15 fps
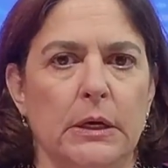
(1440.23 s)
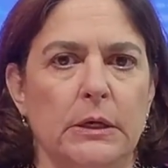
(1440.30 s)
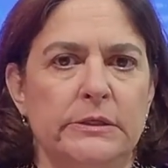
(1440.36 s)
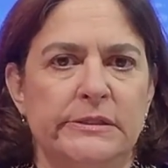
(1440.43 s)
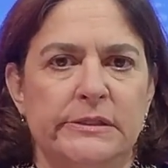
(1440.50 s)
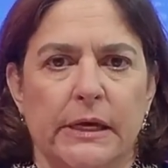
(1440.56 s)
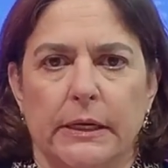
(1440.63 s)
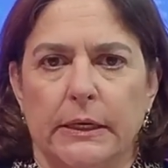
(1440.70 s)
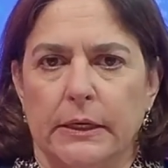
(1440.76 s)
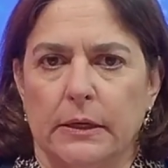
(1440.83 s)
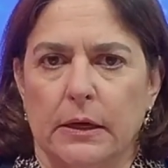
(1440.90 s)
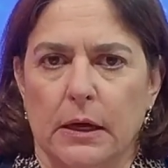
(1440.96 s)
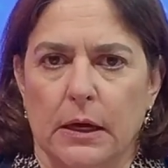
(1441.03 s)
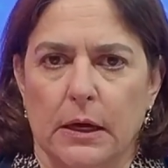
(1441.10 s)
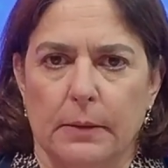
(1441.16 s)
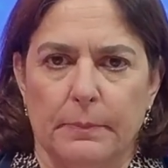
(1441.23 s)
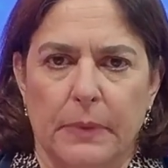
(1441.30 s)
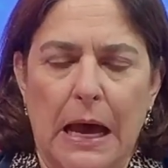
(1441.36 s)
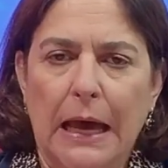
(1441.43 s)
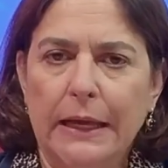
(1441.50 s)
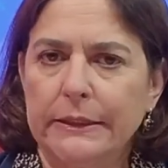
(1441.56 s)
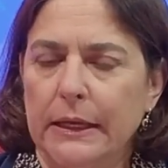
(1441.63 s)
said in a
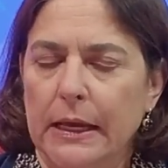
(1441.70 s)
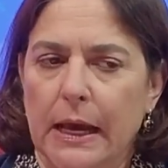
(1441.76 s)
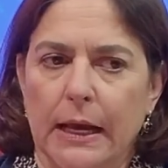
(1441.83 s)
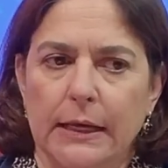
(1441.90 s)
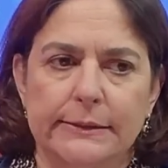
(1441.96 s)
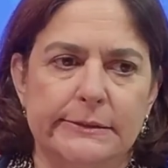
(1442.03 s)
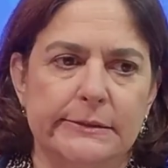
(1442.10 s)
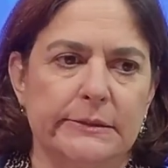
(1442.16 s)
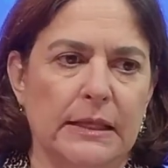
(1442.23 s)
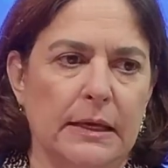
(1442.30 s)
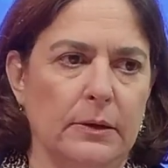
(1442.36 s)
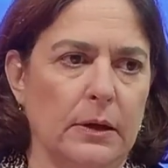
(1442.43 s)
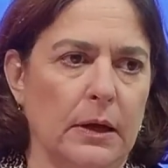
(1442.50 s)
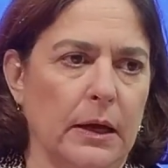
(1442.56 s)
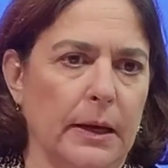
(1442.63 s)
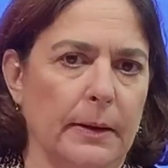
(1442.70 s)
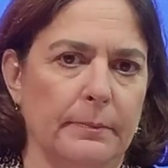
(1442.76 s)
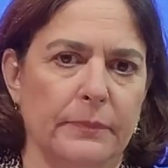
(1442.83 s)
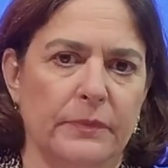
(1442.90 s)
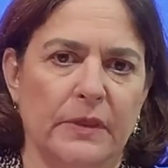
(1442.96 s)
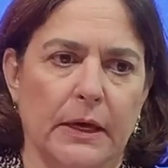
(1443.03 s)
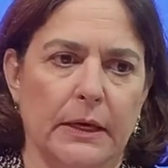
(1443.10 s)
podcast that
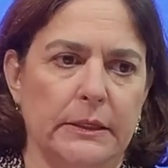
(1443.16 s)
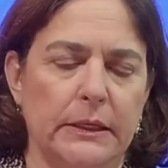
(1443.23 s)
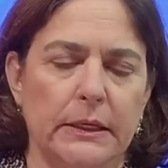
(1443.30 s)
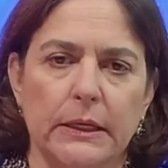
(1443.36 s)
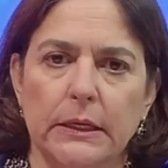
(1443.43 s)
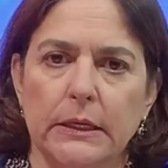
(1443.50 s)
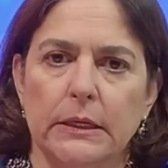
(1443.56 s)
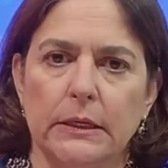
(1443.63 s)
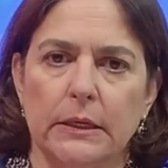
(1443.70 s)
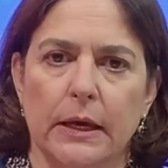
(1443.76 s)
that he